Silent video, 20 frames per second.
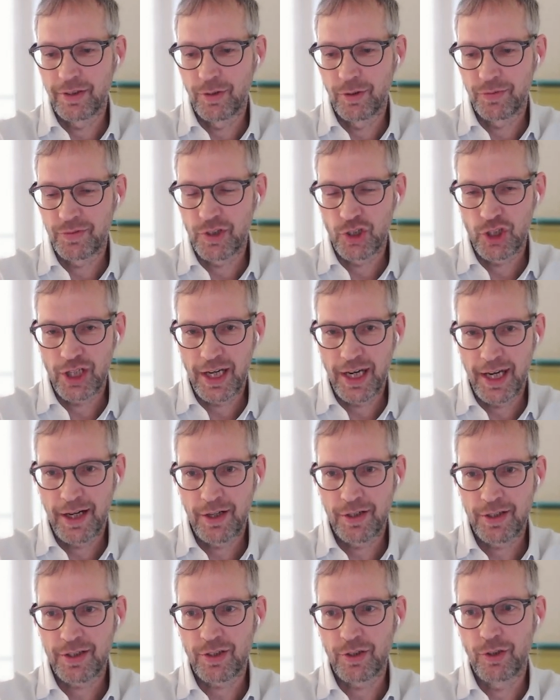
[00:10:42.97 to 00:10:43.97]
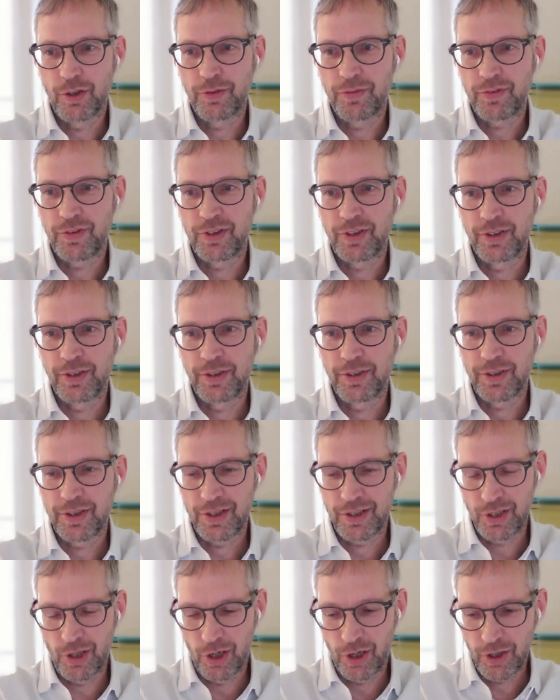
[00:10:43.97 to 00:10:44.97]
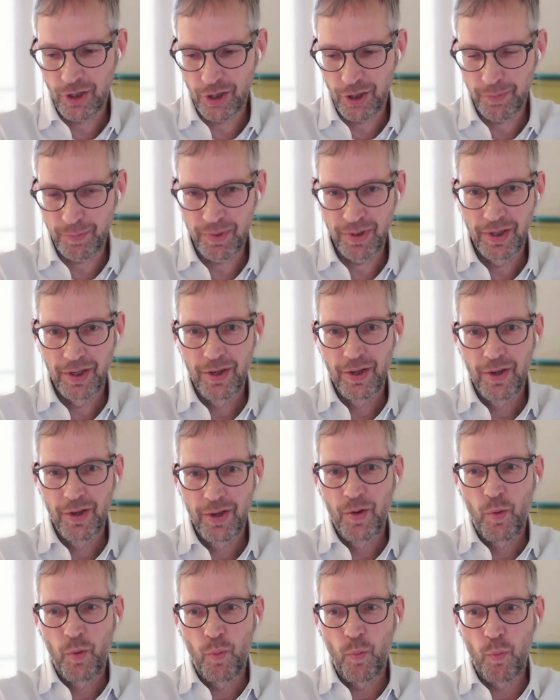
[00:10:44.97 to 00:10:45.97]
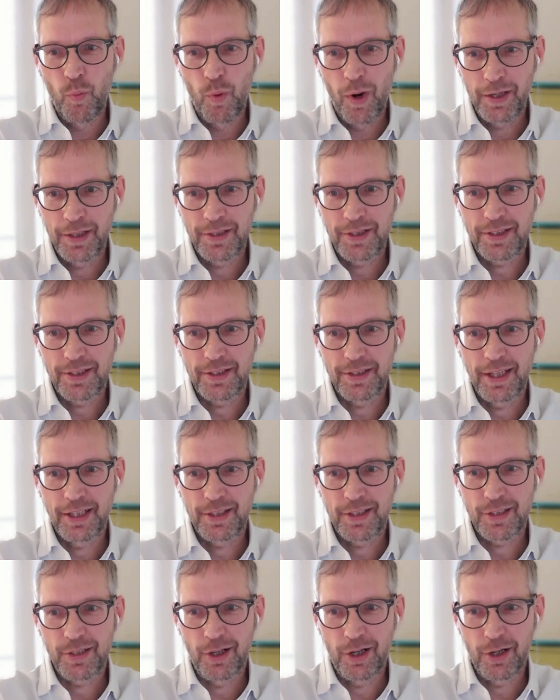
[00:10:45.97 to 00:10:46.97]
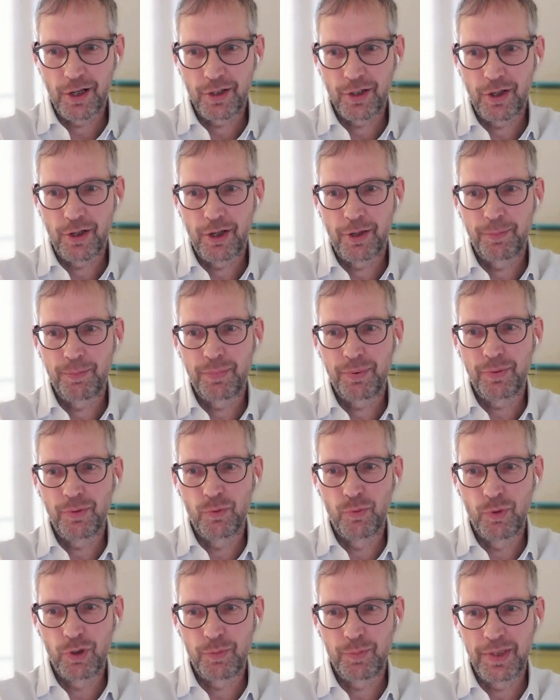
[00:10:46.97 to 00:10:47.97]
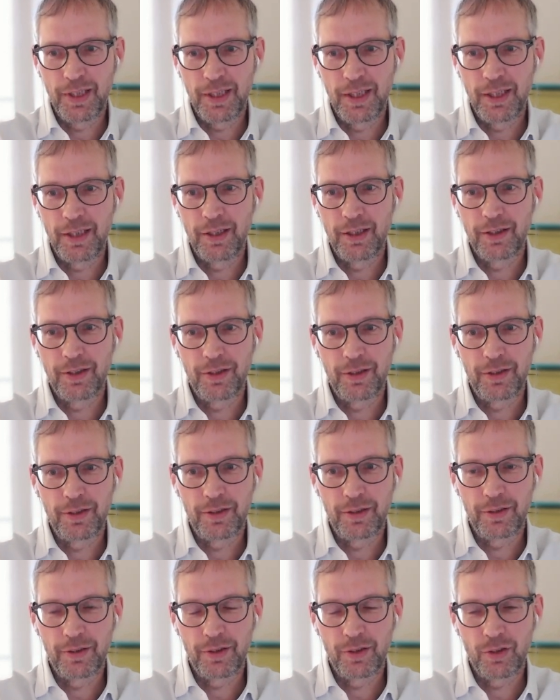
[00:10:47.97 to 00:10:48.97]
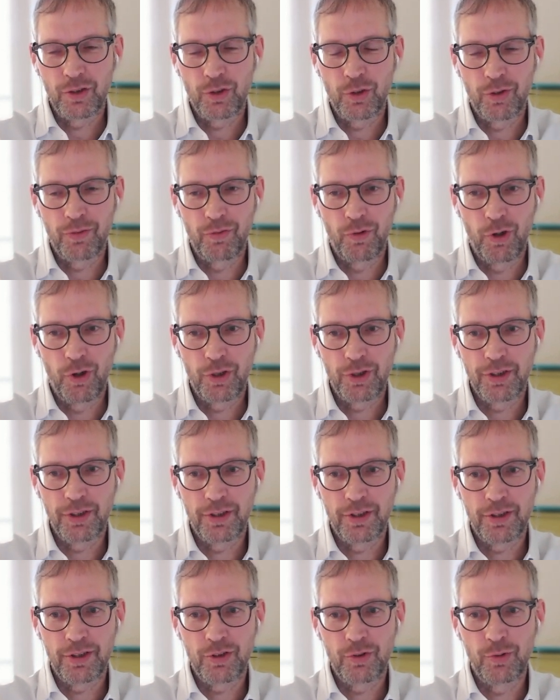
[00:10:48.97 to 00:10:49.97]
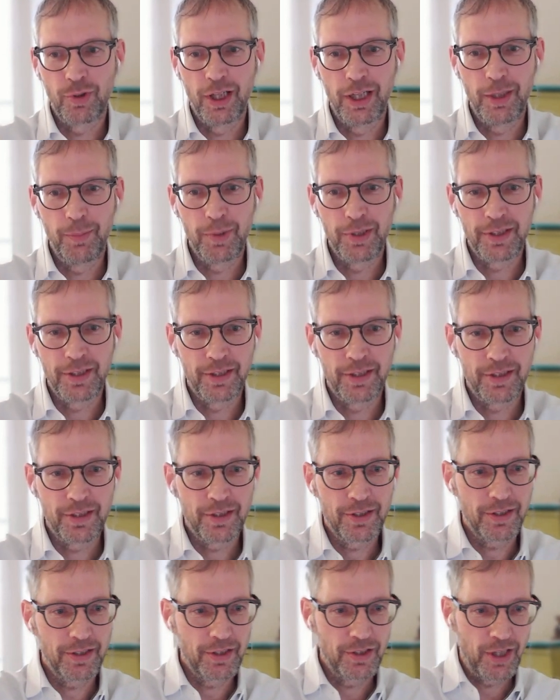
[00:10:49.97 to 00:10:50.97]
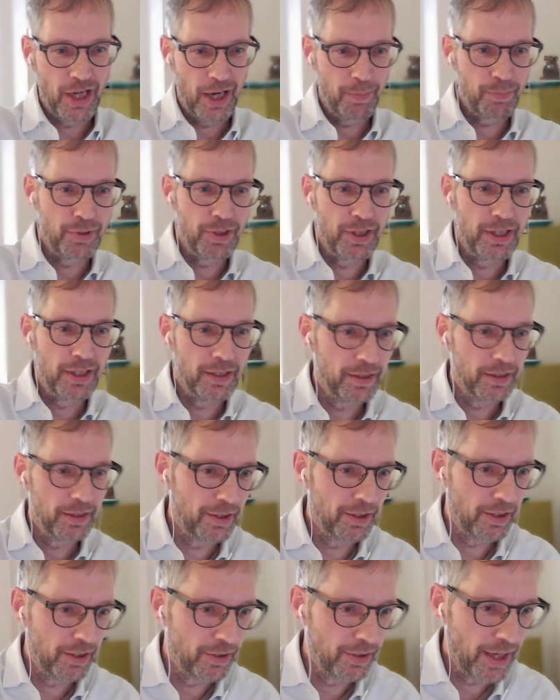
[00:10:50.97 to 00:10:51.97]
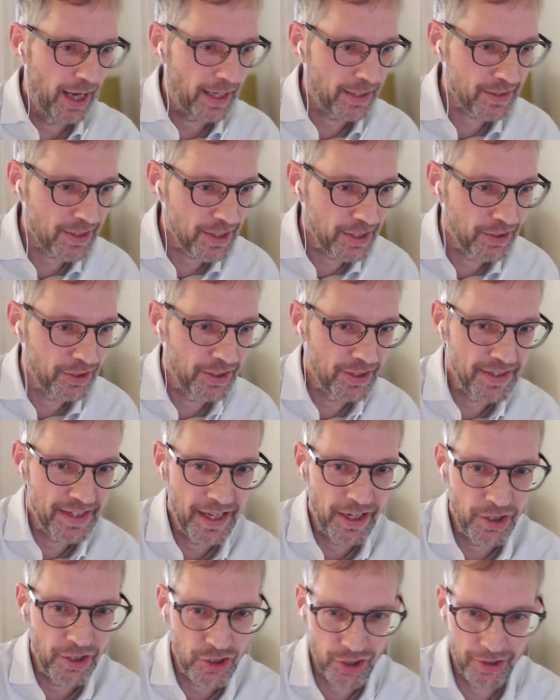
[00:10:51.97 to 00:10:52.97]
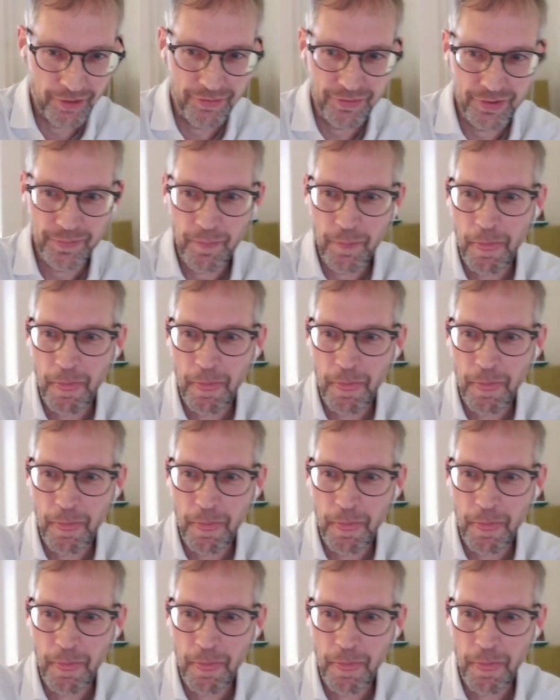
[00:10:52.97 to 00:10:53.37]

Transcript: the shares of the startup once that startup would be converted to a limited company, an Aktiengesellschaft.